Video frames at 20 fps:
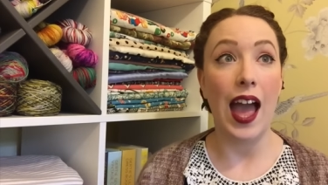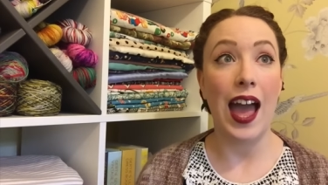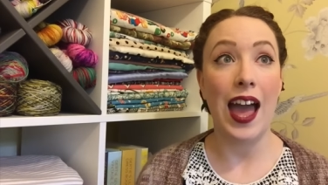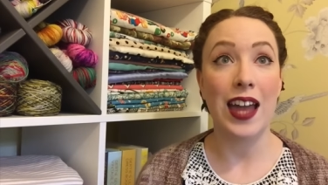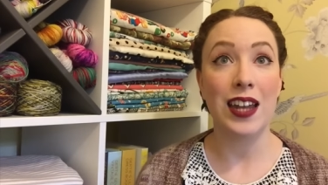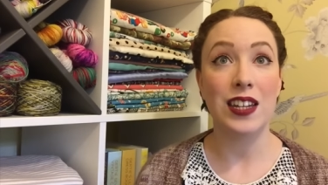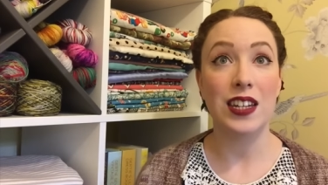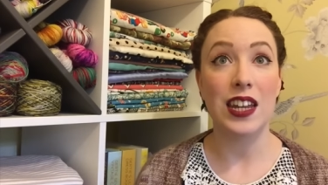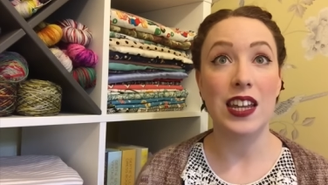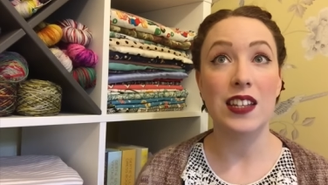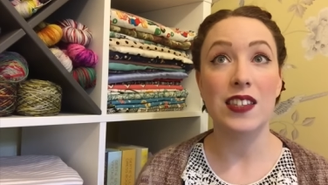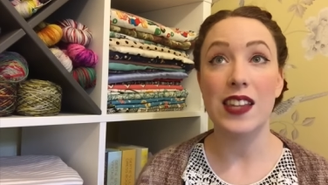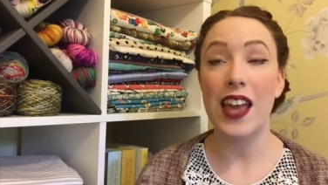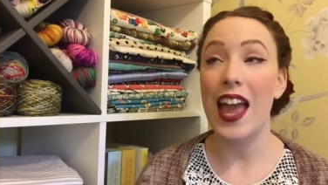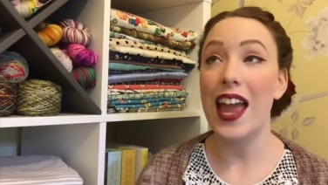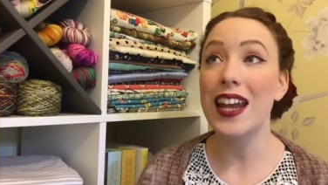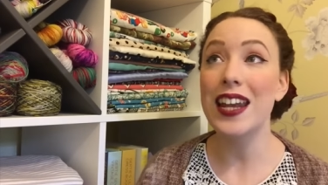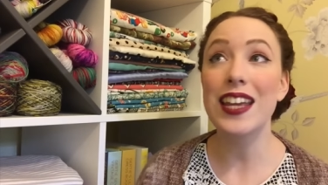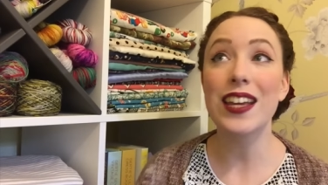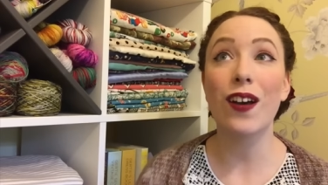and it's
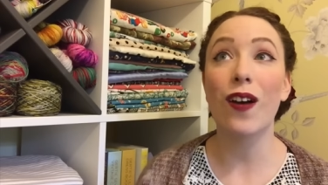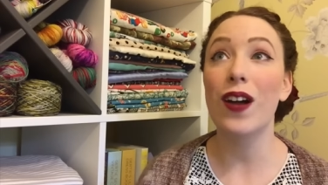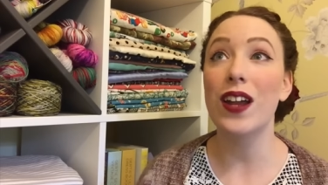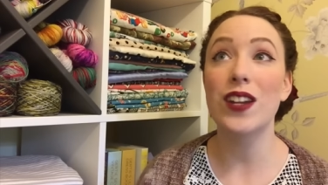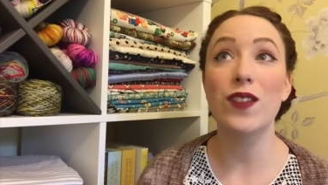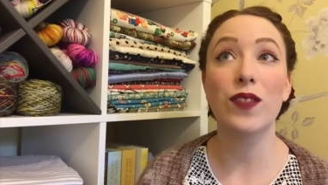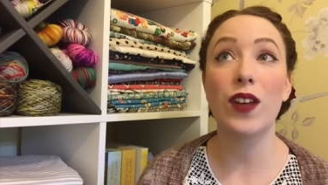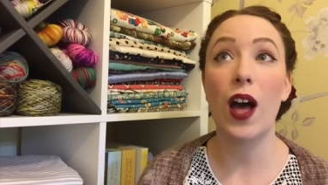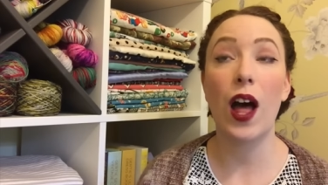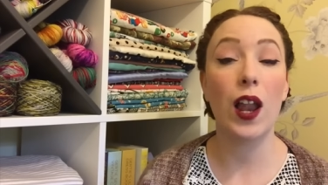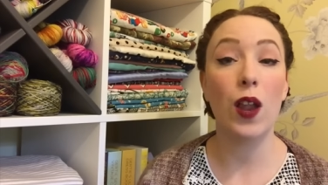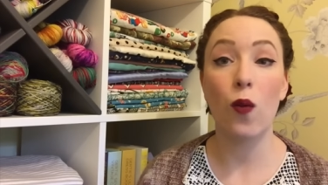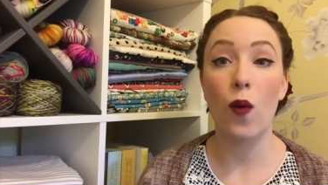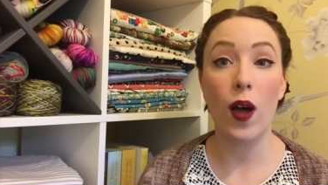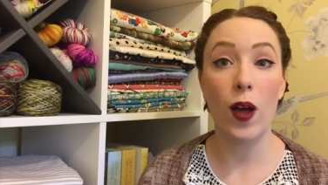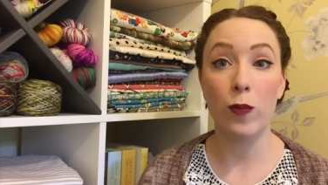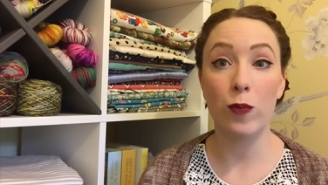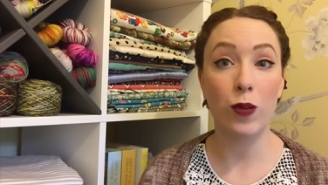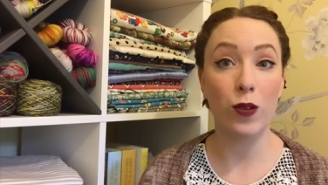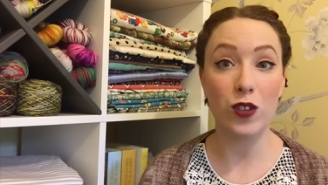any kind of
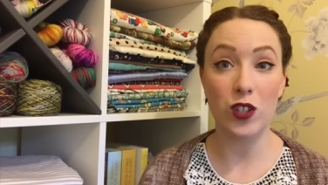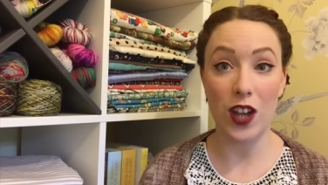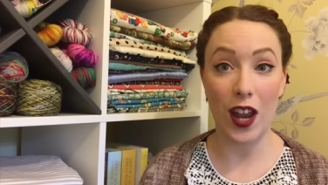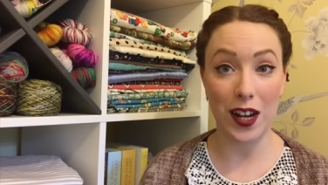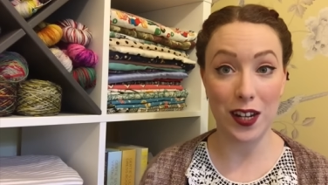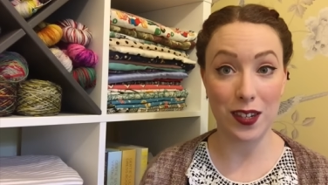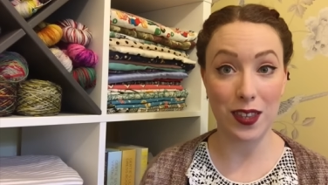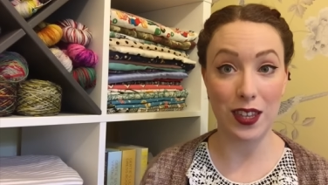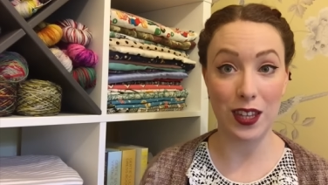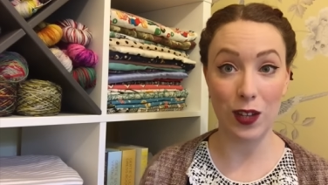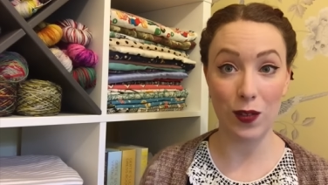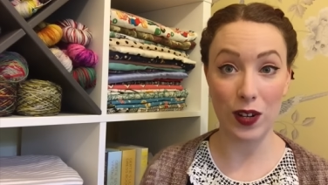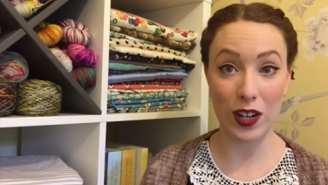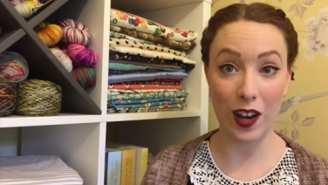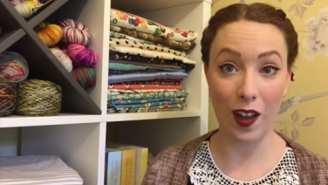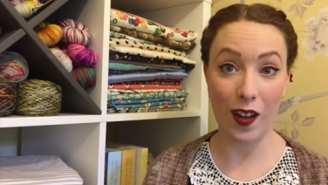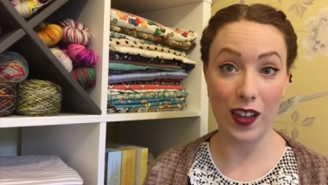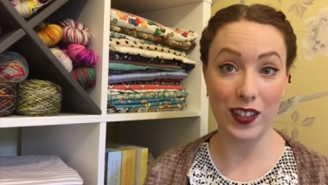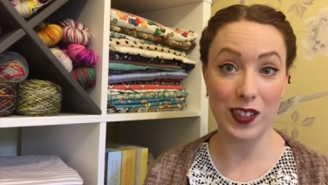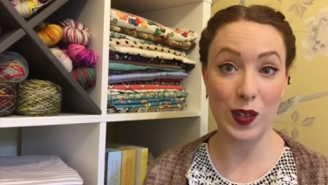colourwork project that you would
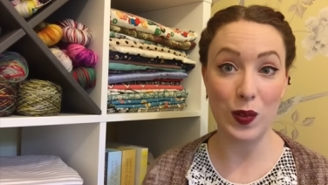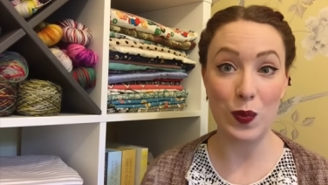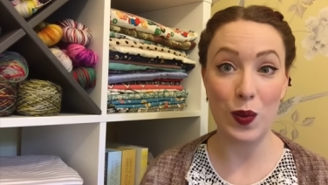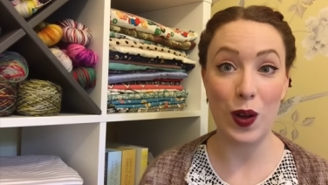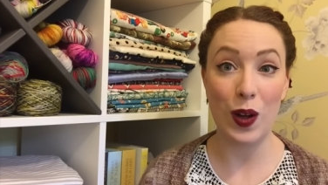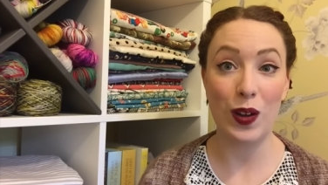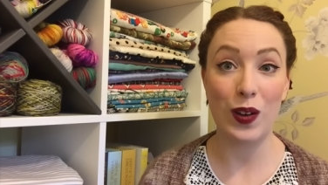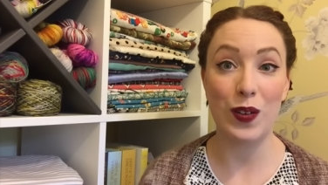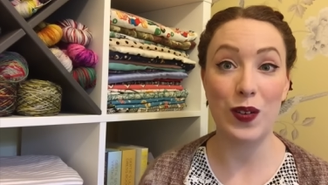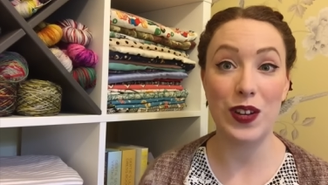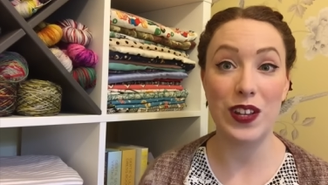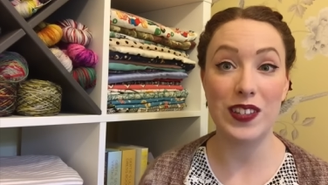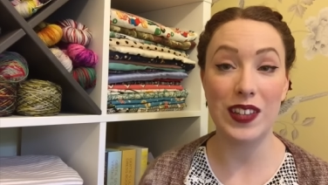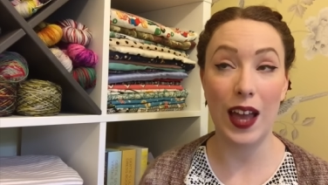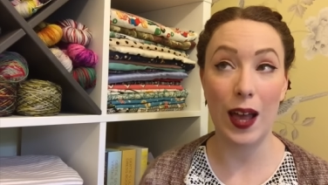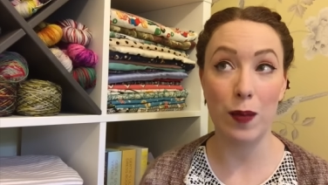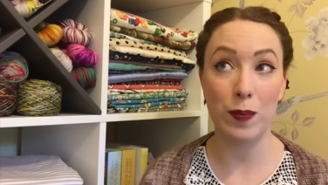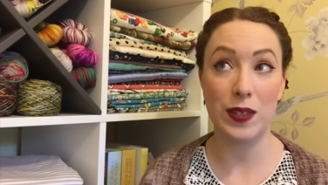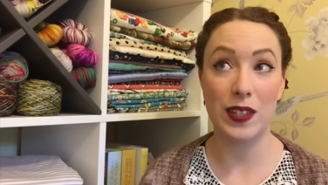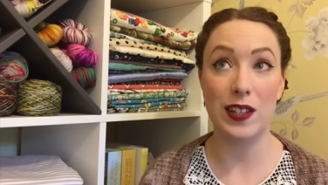like to work on is
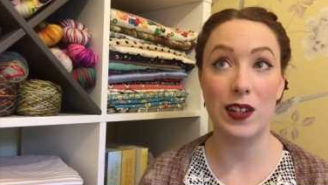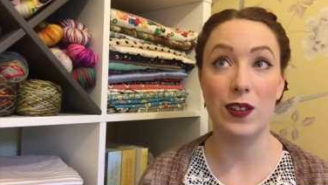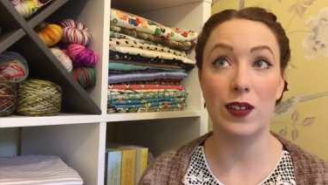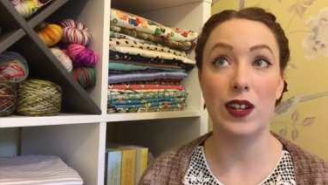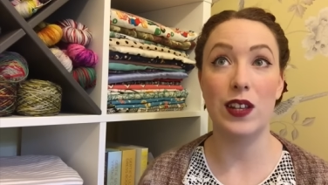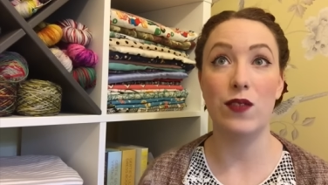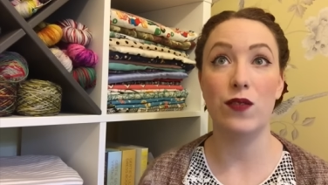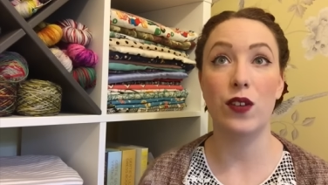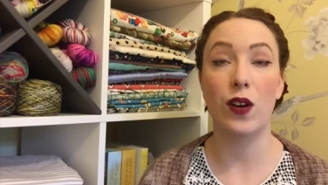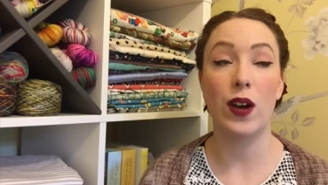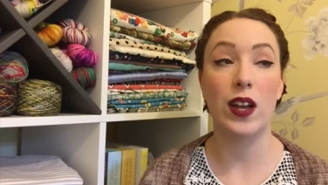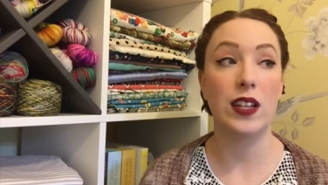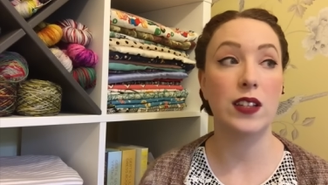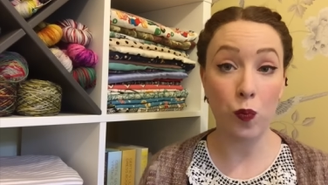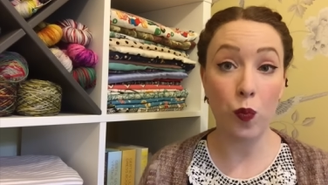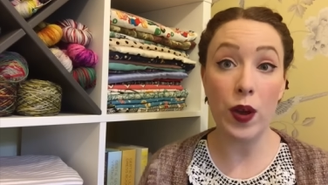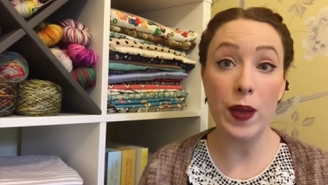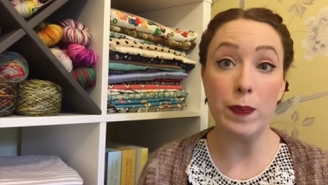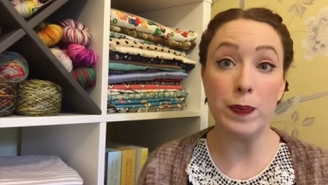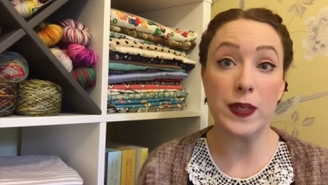absolutely fine.
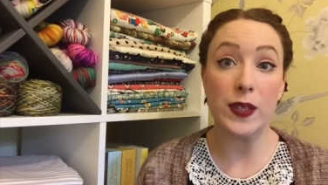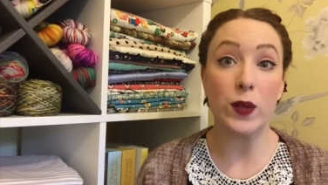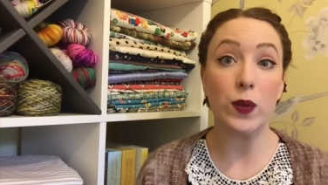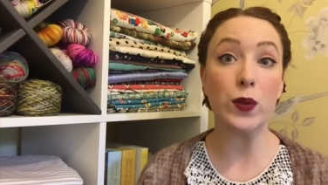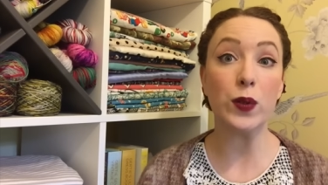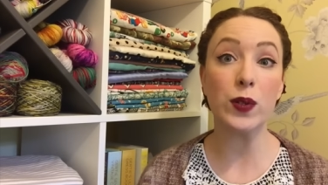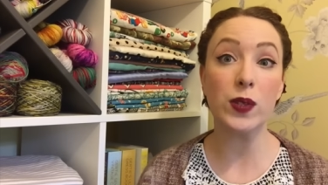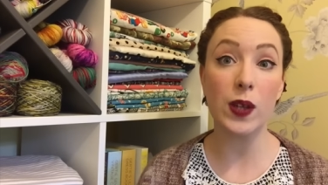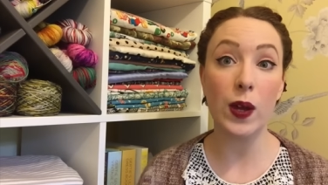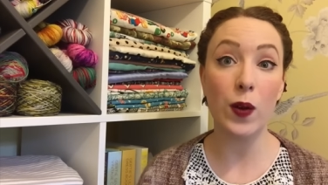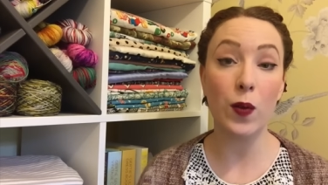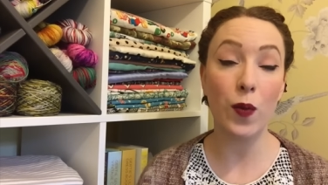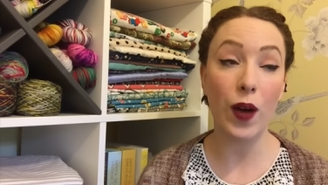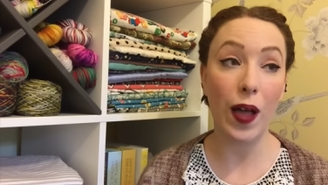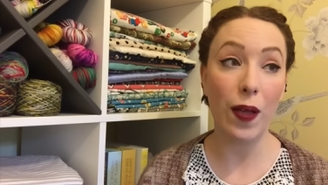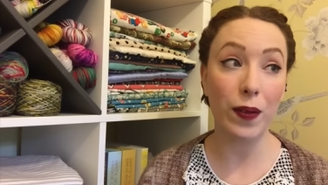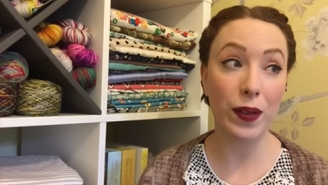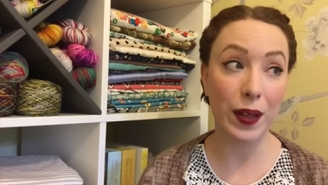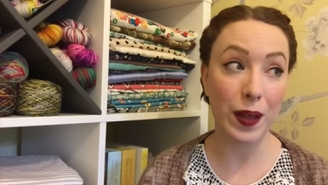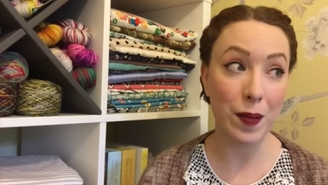WIPs are also
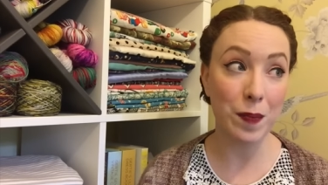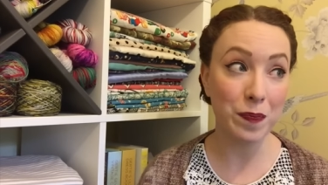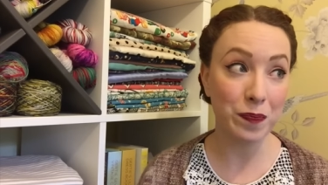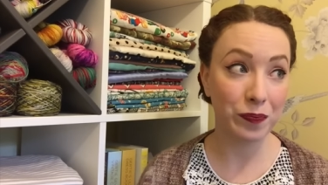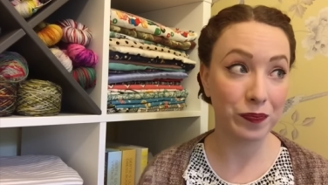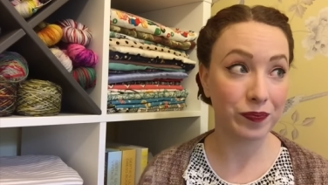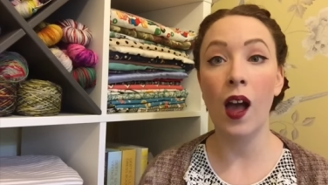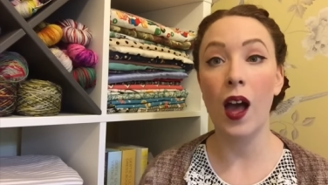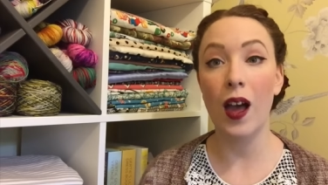welcome.